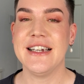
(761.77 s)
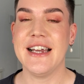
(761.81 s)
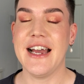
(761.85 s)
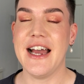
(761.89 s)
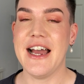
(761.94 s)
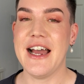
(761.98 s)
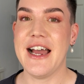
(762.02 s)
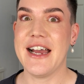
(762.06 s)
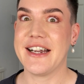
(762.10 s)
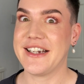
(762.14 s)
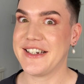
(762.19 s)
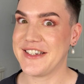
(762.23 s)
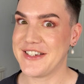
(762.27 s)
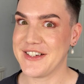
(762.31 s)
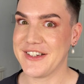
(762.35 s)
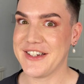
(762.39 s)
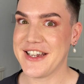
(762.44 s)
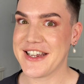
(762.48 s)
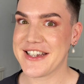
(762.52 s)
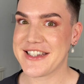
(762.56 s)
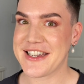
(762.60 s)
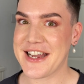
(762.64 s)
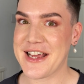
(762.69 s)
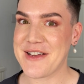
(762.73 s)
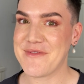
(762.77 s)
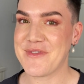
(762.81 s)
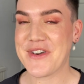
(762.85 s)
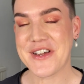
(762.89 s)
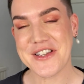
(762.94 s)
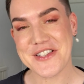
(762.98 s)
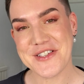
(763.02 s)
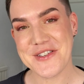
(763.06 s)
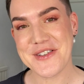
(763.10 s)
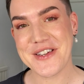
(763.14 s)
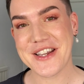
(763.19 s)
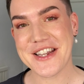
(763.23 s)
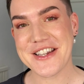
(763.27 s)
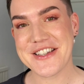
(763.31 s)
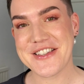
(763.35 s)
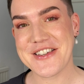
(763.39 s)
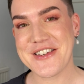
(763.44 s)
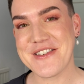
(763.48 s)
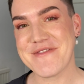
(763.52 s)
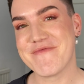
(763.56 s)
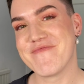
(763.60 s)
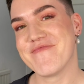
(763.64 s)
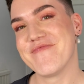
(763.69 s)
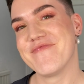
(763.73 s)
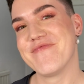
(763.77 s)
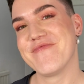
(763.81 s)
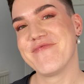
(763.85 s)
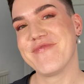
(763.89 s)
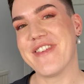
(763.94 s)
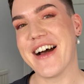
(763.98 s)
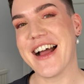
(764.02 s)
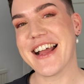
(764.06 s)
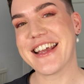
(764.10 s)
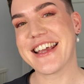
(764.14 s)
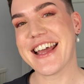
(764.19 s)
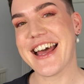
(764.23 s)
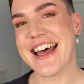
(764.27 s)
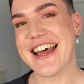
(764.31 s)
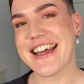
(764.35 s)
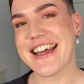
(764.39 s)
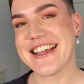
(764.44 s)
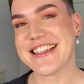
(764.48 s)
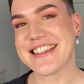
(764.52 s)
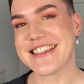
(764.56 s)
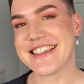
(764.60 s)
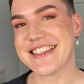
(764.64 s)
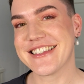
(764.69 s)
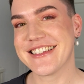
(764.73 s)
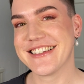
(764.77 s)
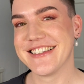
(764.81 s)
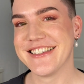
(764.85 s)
And until next time, I'll see you again soon. Bye, guys.